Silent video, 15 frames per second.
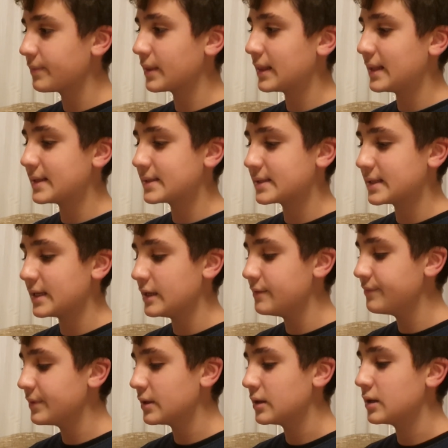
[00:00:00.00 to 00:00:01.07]
Let's see.
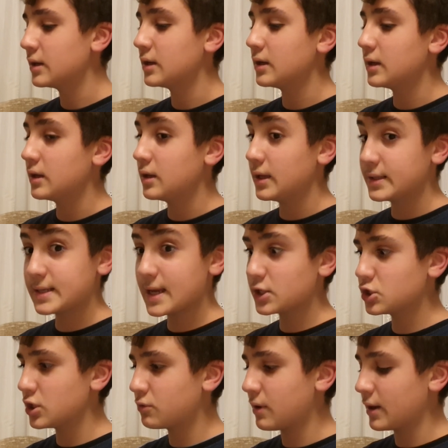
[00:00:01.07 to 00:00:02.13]
It's
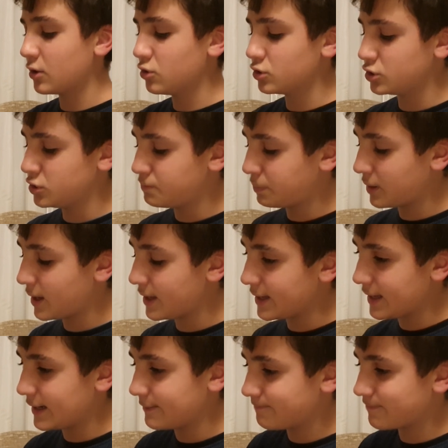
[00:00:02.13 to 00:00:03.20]
actually quite good. You play and
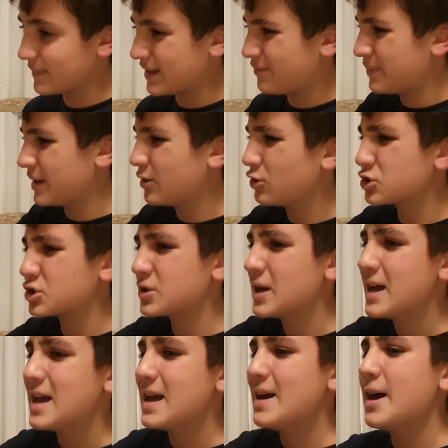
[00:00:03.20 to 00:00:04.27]
it... Oh my gosh.
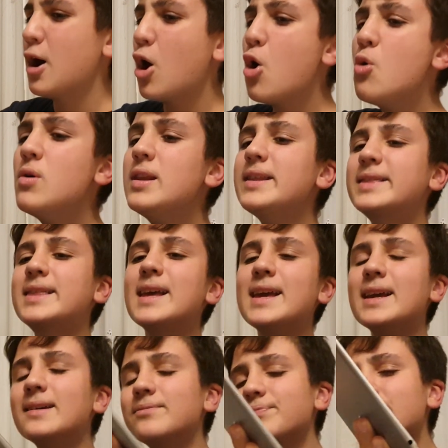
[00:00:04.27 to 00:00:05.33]
Only
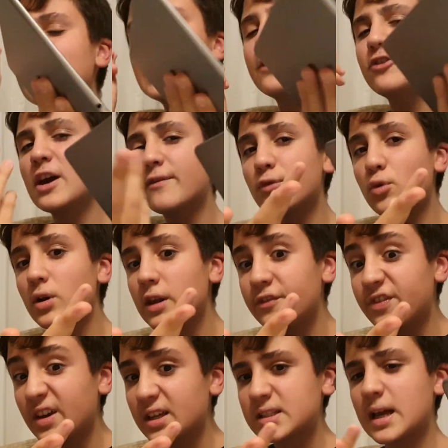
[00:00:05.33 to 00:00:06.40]
thing, if you have woolly
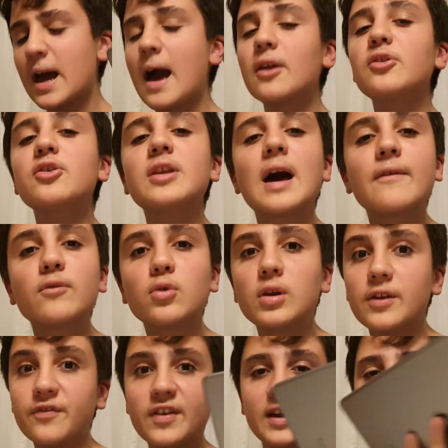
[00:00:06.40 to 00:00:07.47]
fingers, I don't have woolly
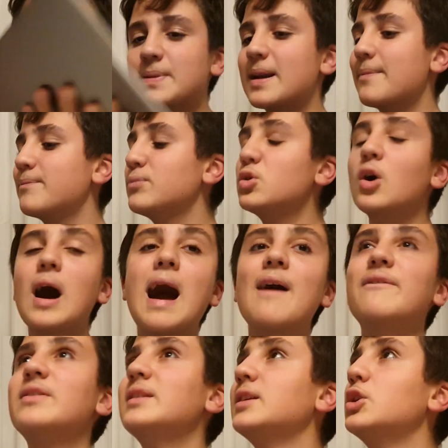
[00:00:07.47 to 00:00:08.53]
fingers, but I
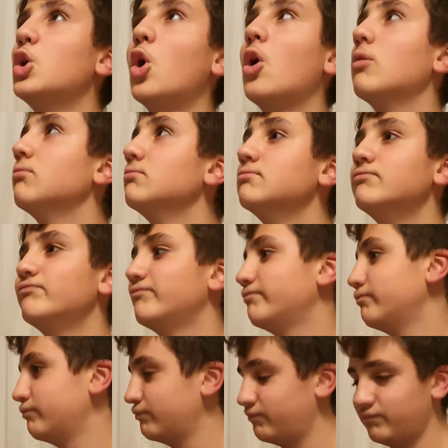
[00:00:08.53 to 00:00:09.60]
haven't got
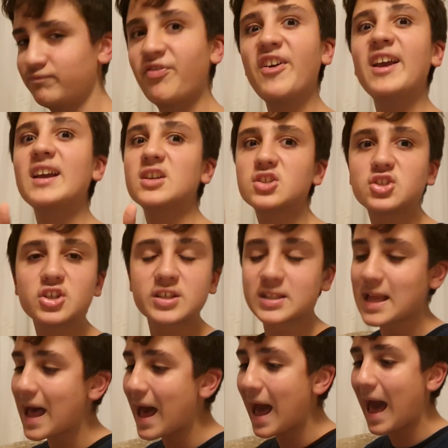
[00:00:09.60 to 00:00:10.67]
fingers just
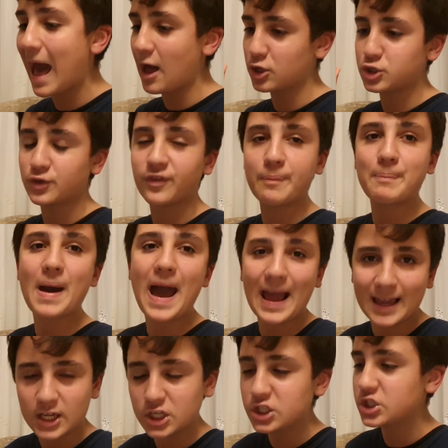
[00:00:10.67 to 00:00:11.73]
out of a
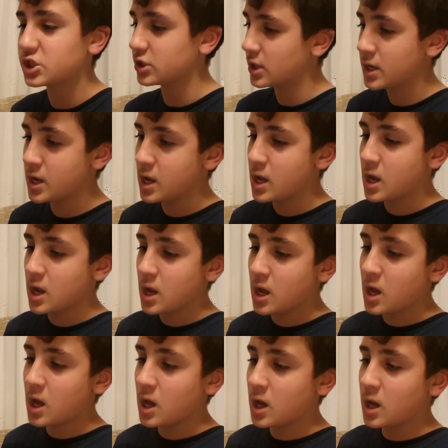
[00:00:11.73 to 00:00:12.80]
package.
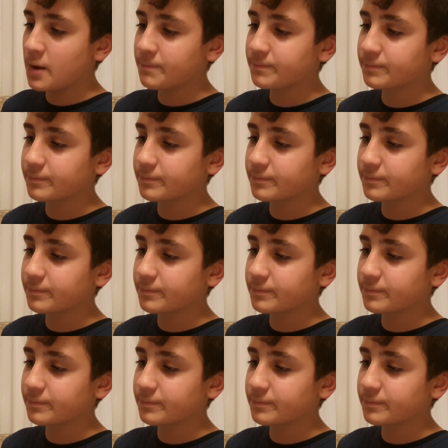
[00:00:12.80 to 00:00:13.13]
Still